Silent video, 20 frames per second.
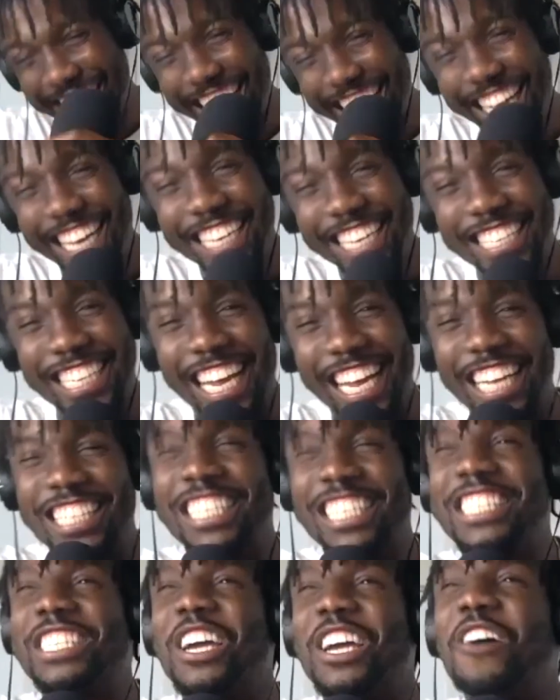Shout out to
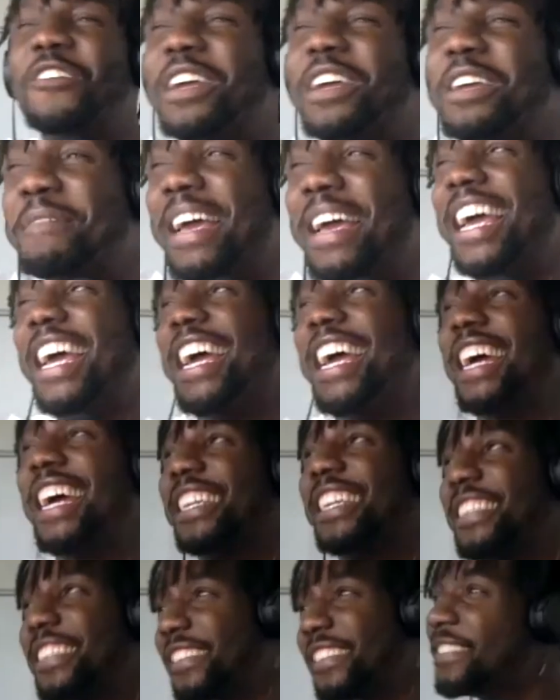Joey, man.
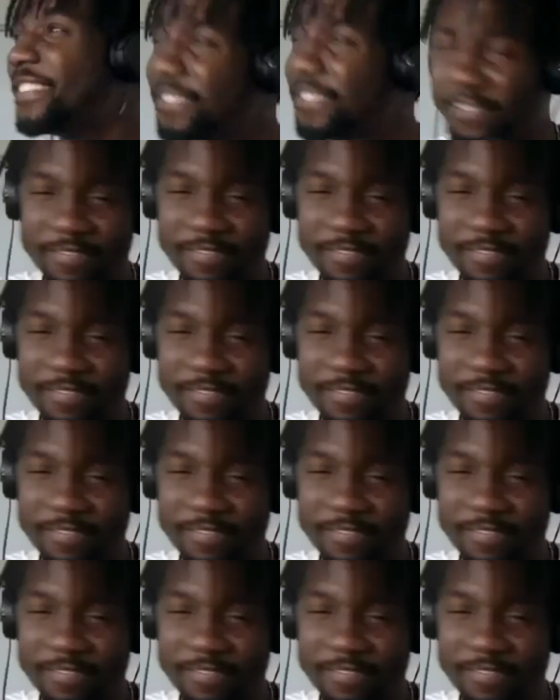Joe,